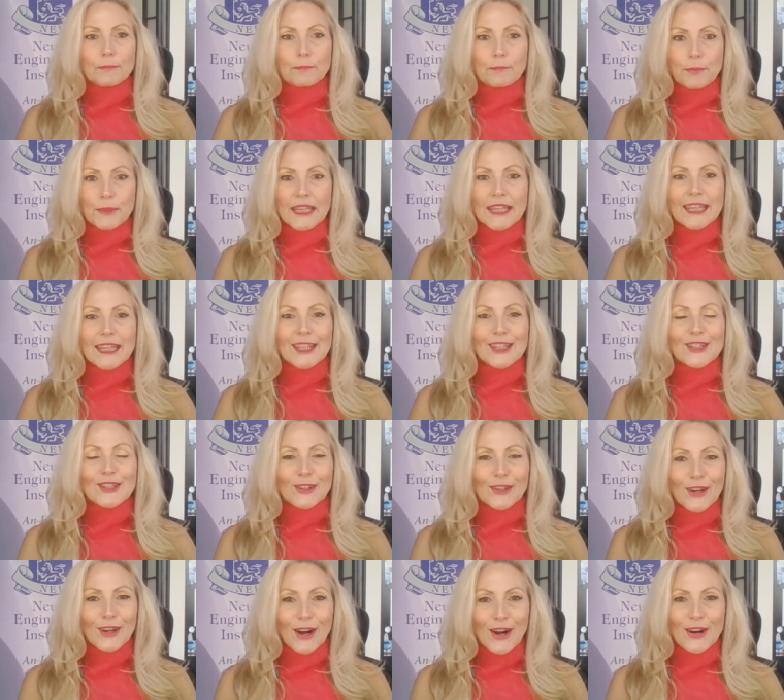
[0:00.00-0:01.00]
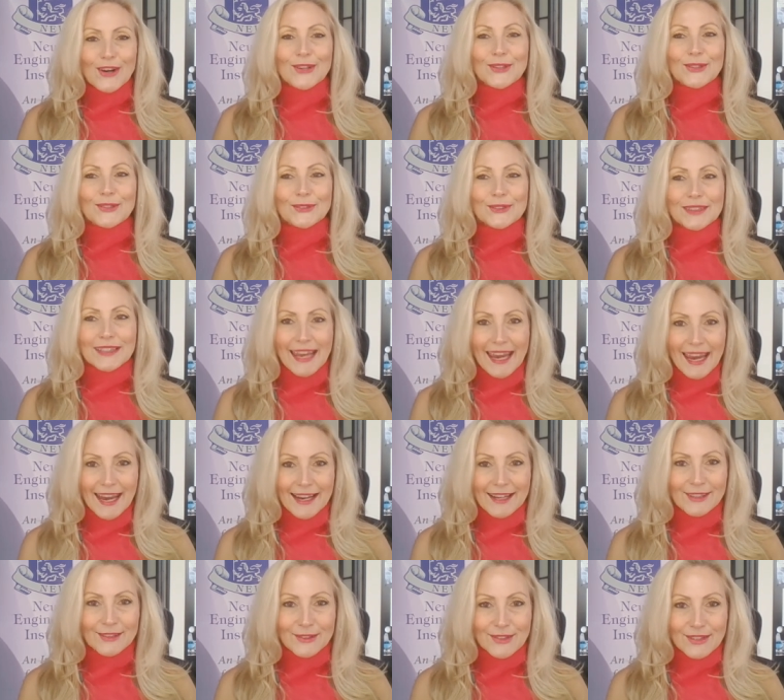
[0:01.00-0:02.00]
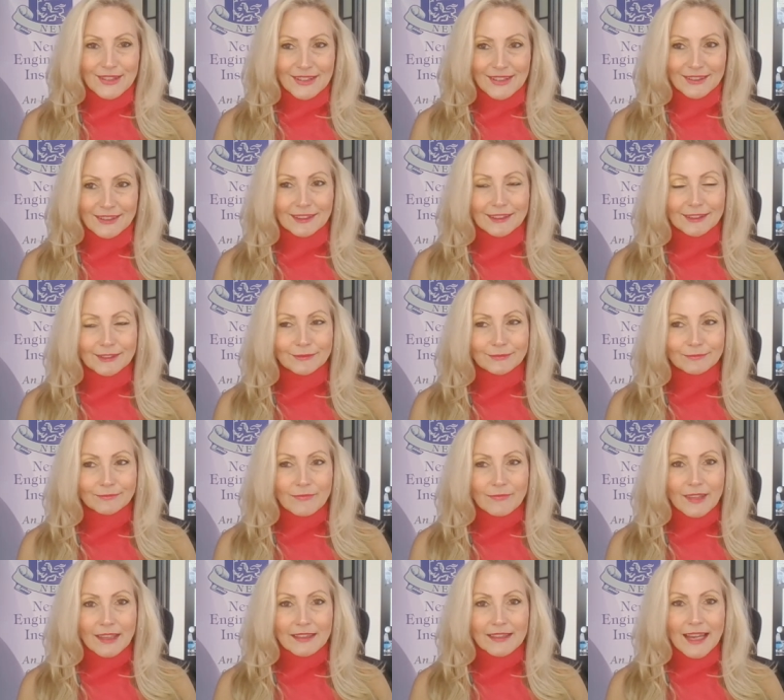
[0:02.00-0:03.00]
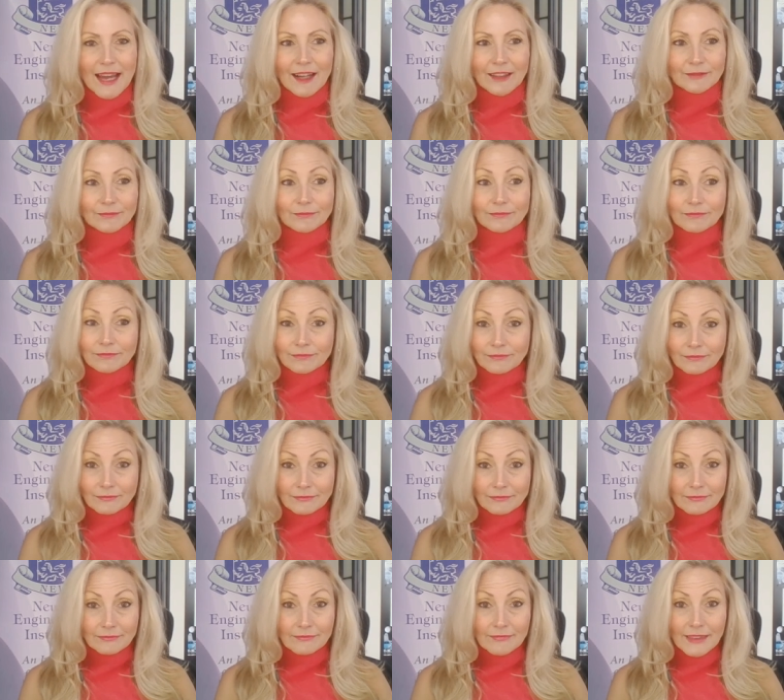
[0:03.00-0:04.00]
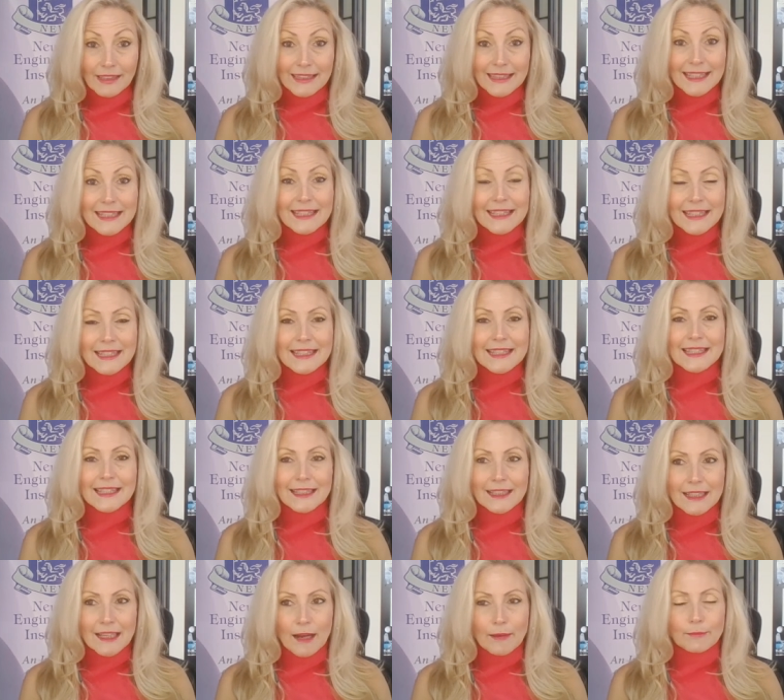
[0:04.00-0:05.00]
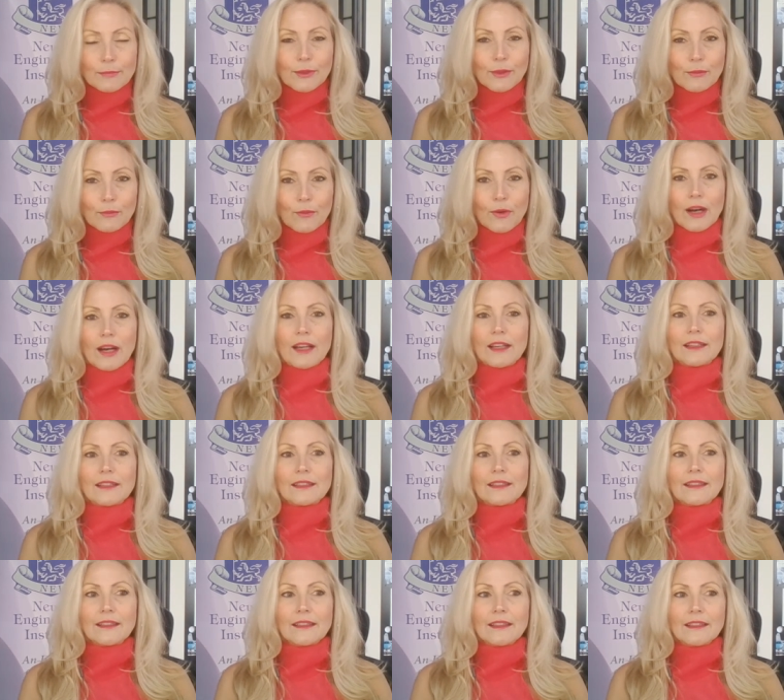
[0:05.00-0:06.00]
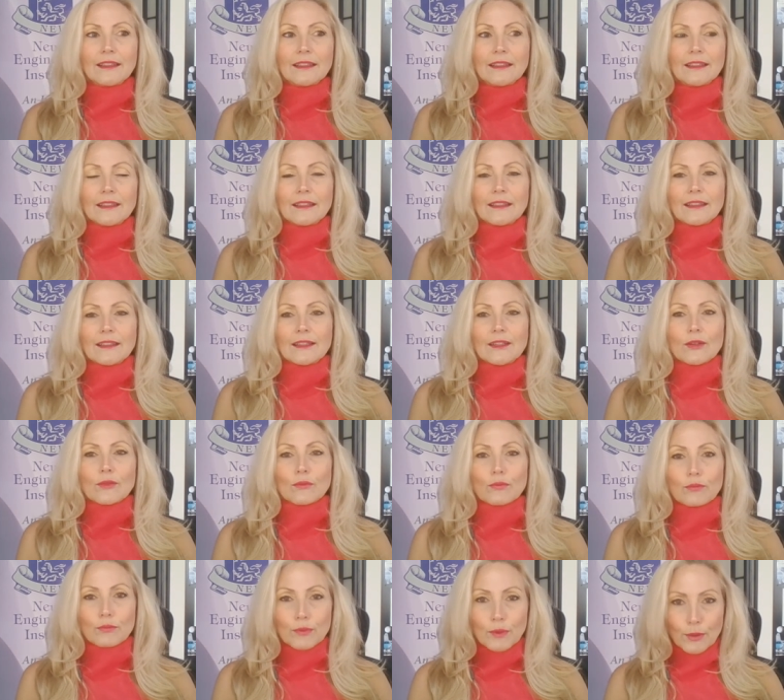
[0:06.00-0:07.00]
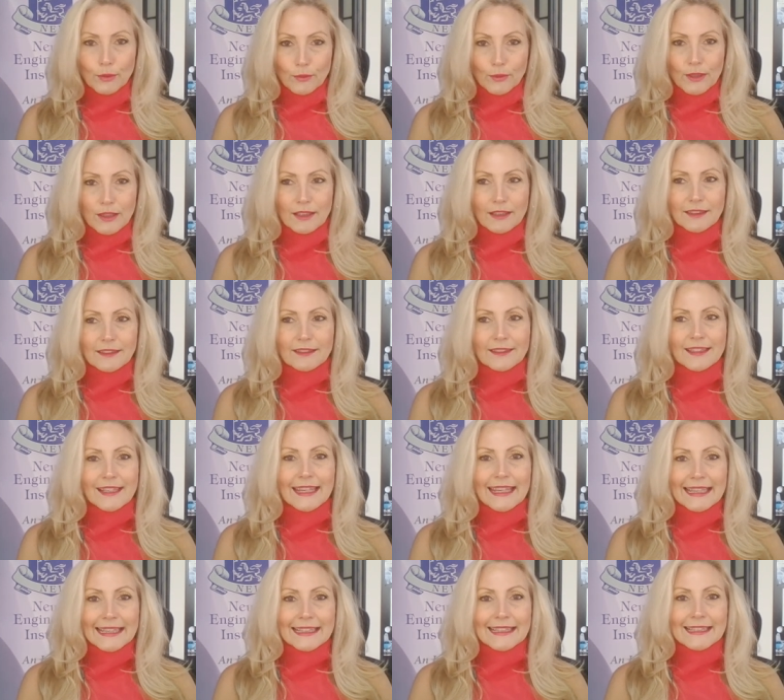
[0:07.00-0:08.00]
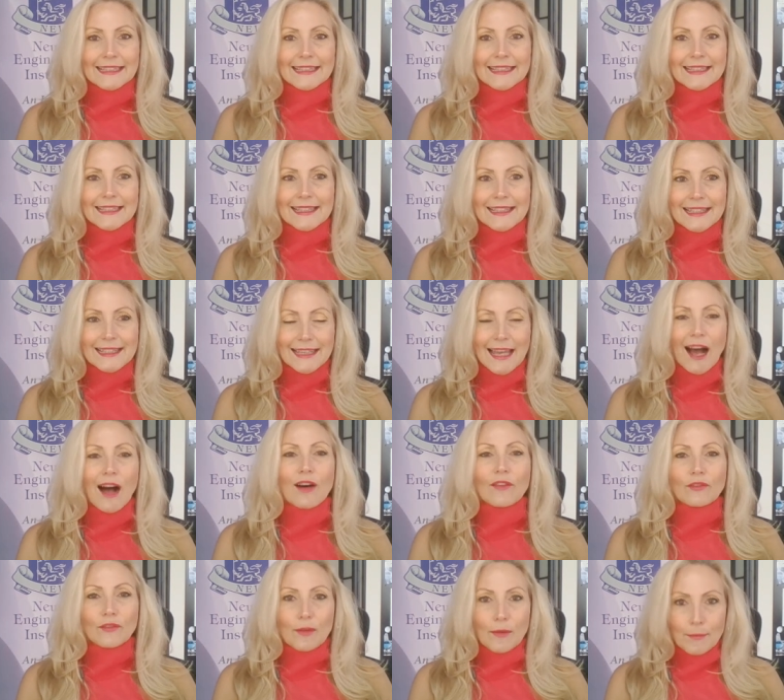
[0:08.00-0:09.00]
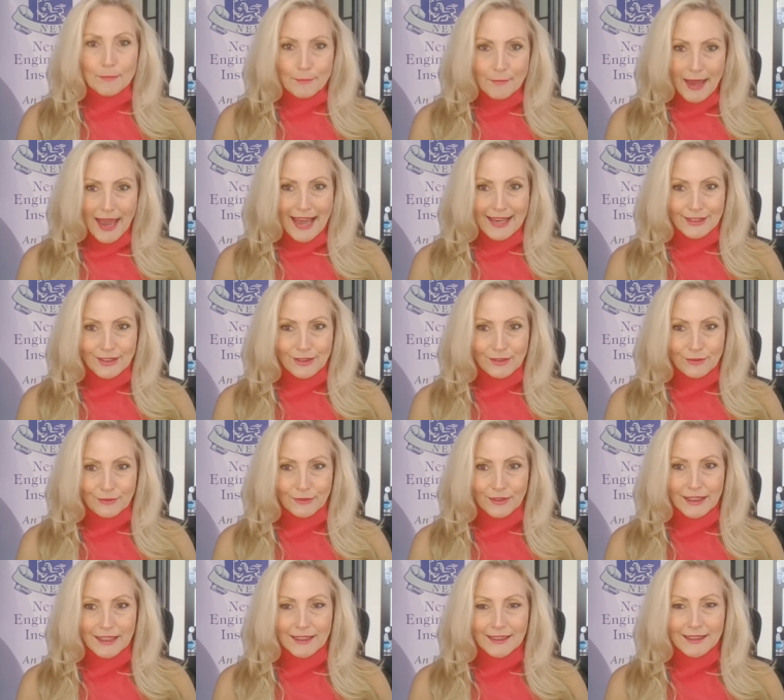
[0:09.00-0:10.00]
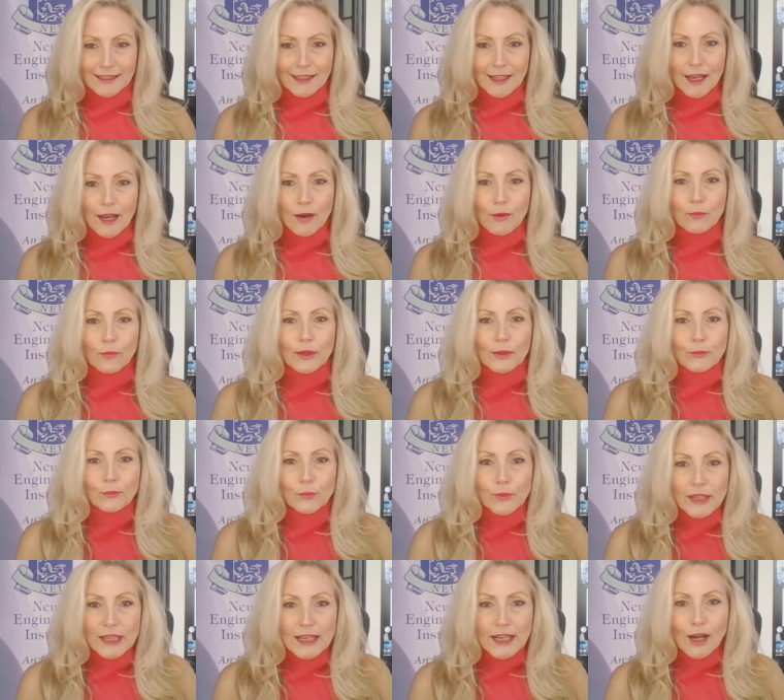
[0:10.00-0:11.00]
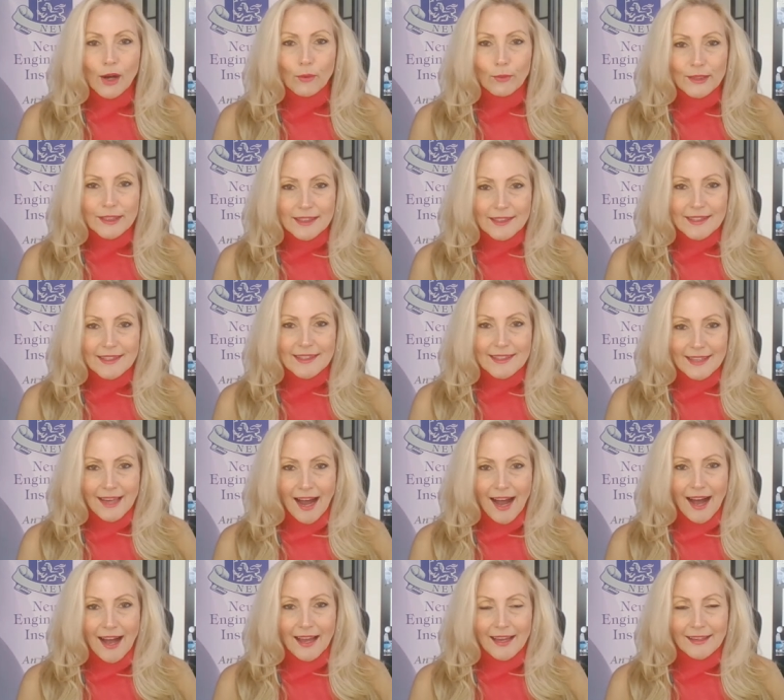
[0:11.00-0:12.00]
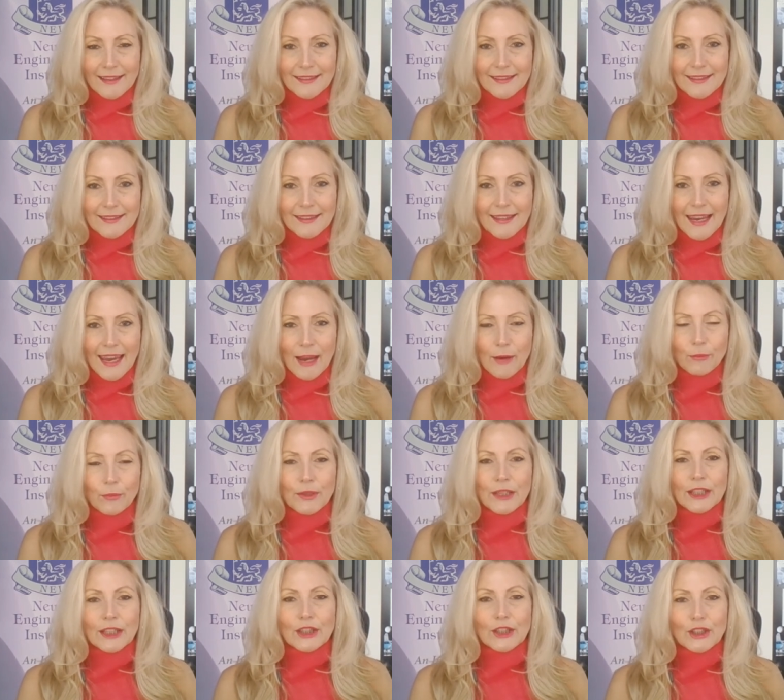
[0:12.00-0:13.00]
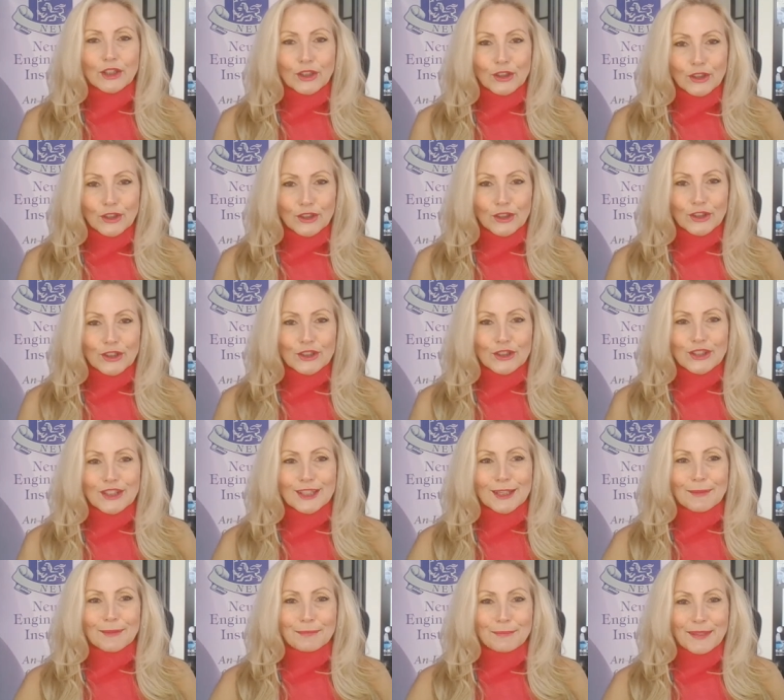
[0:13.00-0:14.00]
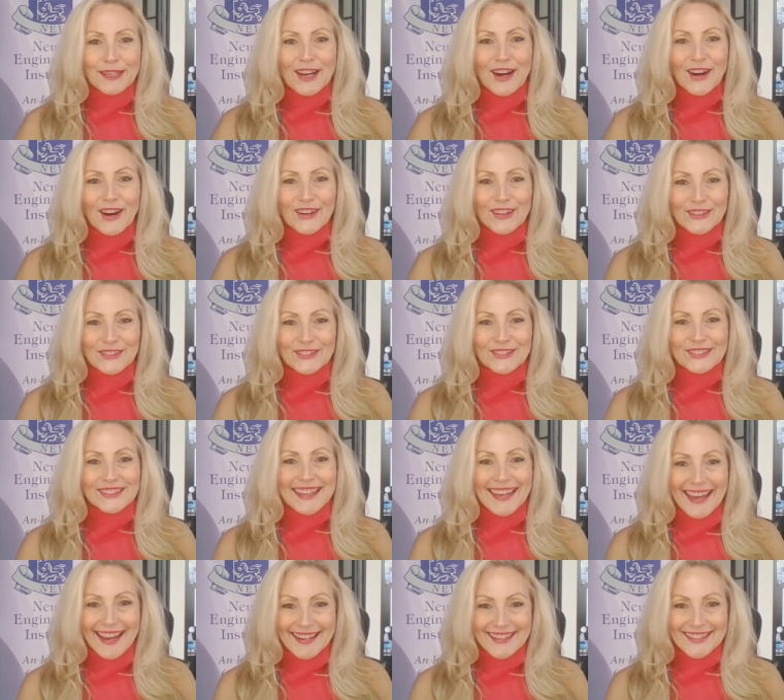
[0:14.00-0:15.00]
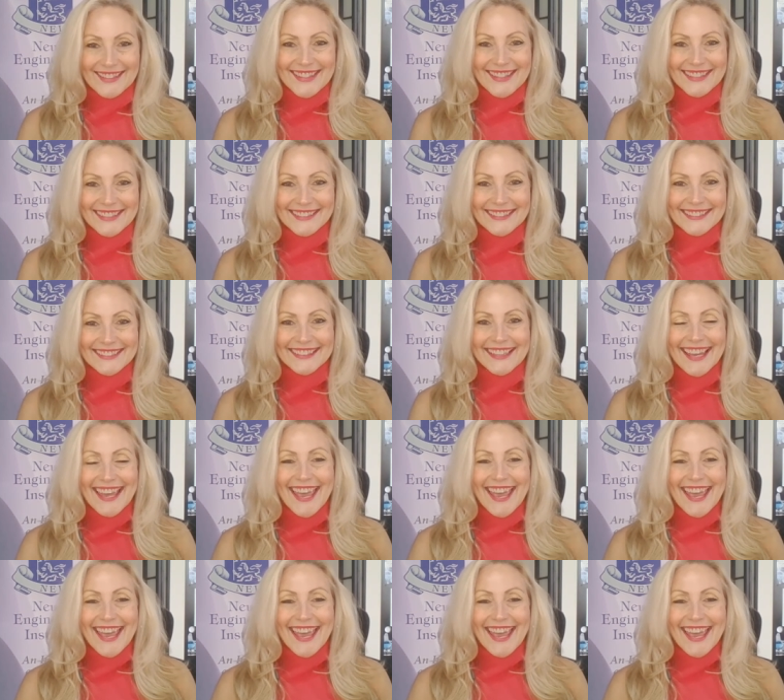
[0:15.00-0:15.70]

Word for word: Be your own counsel. Now, this is the number one rule in self-mastery. When we go inside and we learn to be our own counsel